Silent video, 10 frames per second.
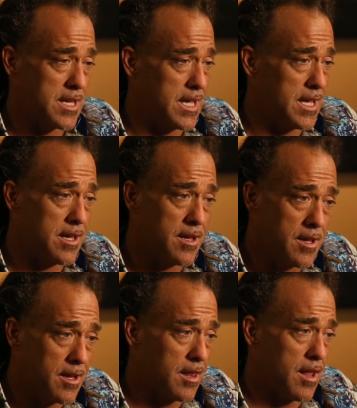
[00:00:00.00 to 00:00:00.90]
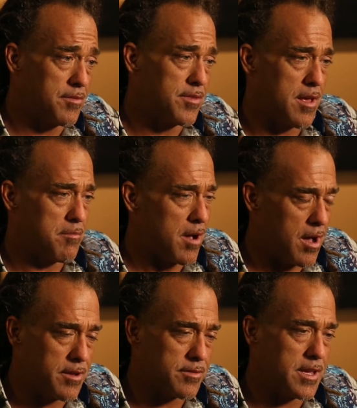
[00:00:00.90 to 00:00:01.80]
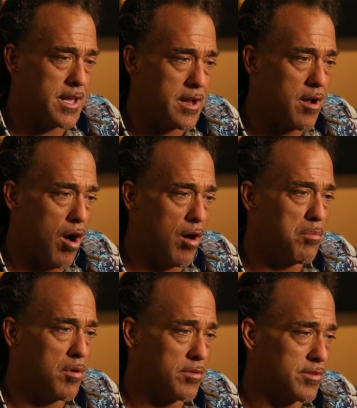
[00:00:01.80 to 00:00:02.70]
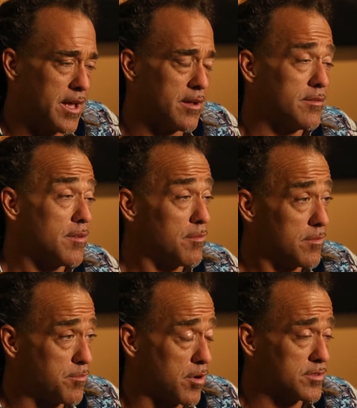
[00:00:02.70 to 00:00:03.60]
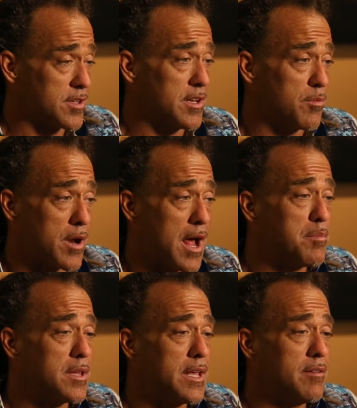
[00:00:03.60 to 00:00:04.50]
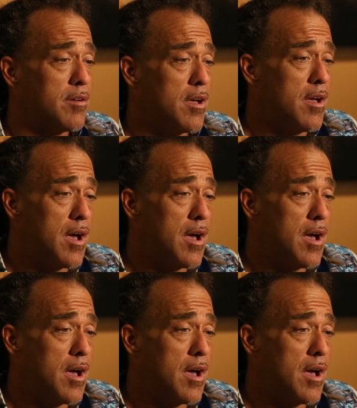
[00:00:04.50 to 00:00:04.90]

He loves them. Honestly, it all boils down personally to what I believe.